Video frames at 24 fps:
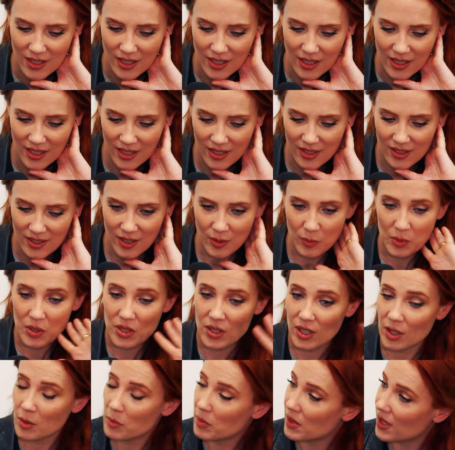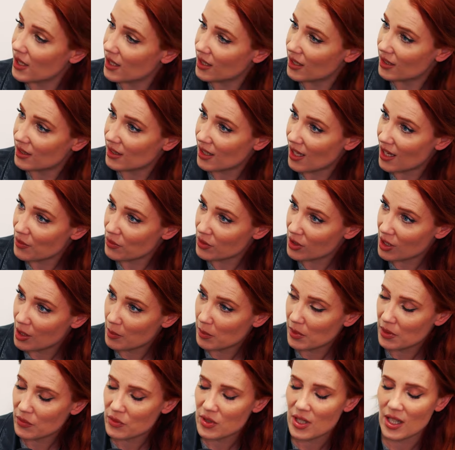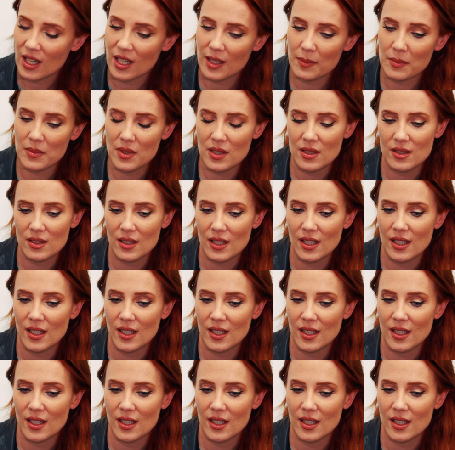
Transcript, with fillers: And uh, we started playing it live a couple of times.